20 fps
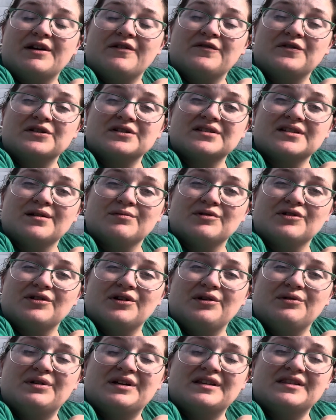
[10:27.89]
first time
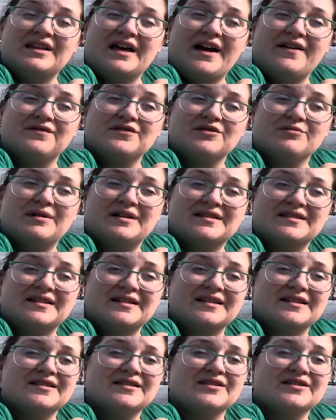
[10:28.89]
growing lavender by seed.